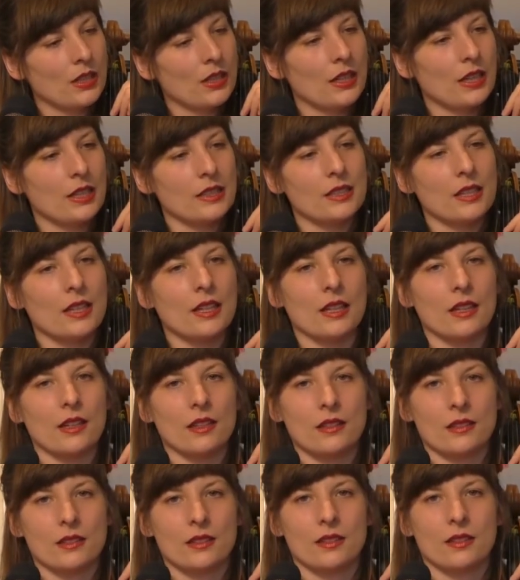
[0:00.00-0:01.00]
is
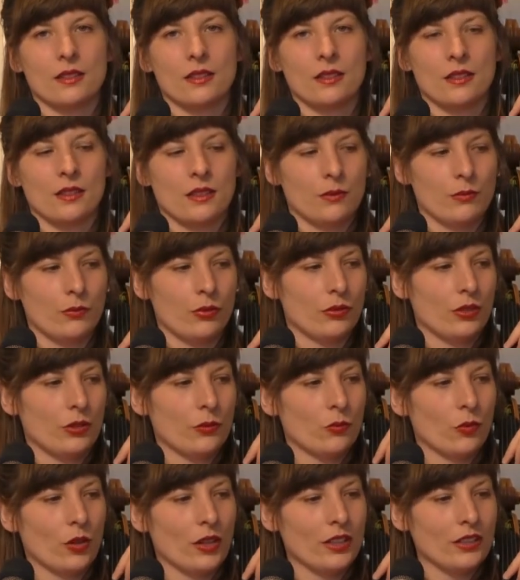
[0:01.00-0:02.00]
here.
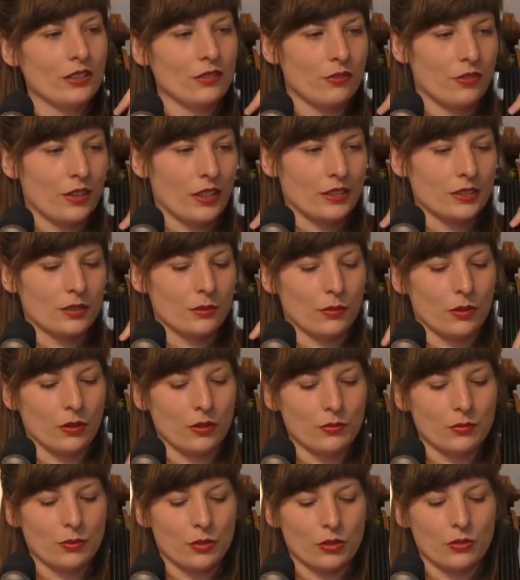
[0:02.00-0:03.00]
Putting weight,
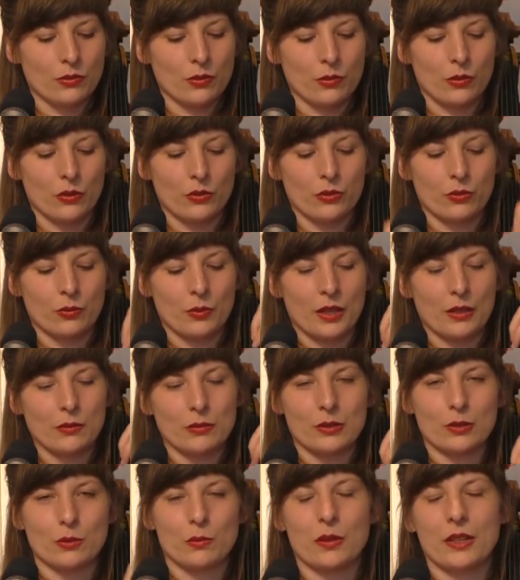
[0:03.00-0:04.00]
flexible, because we want to be
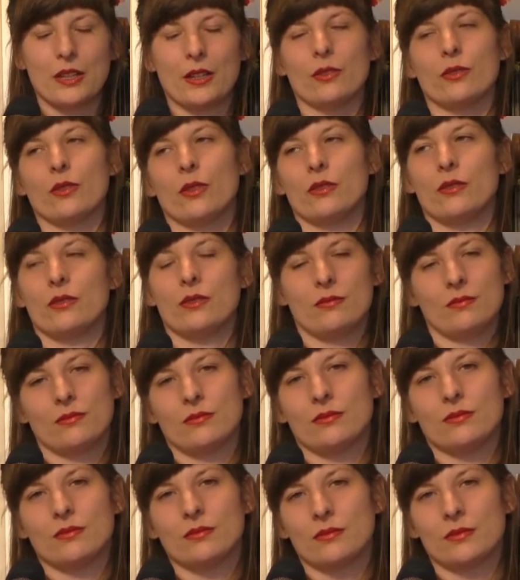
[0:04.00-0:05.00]
able to play on
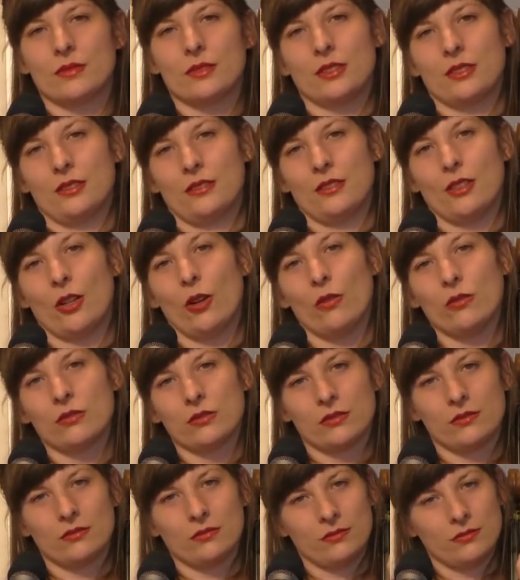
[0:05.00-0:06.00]
the whole
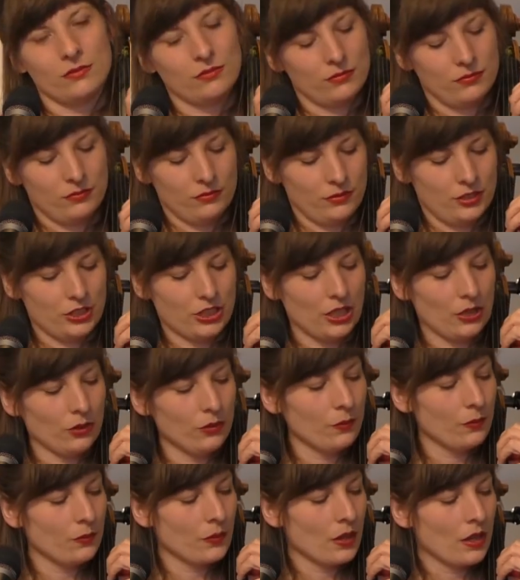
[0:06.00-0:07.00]

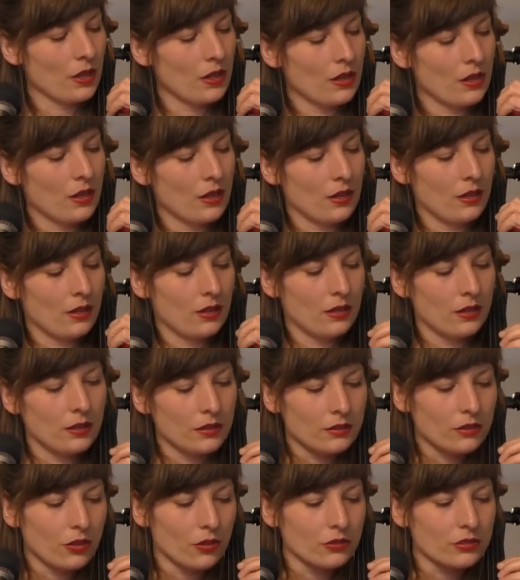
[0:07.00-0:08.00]
cello.
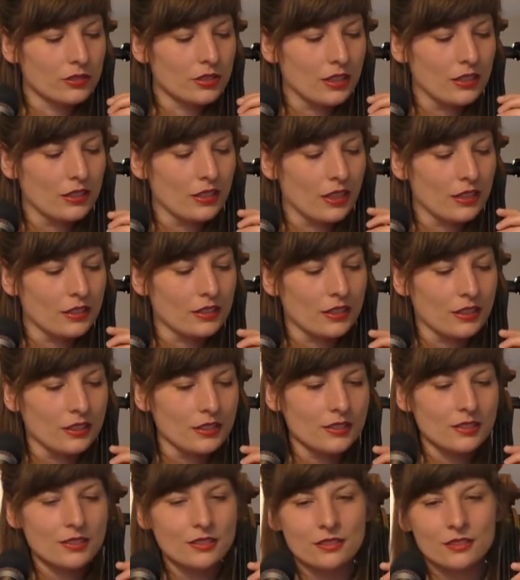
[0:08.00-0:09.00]
Don't sit like
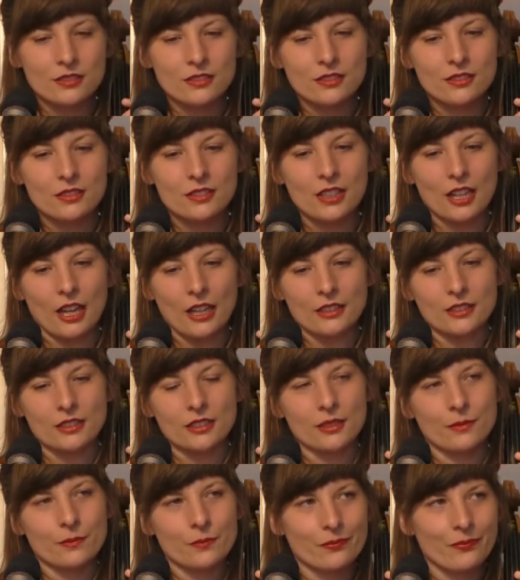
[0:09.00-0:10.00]
this. It's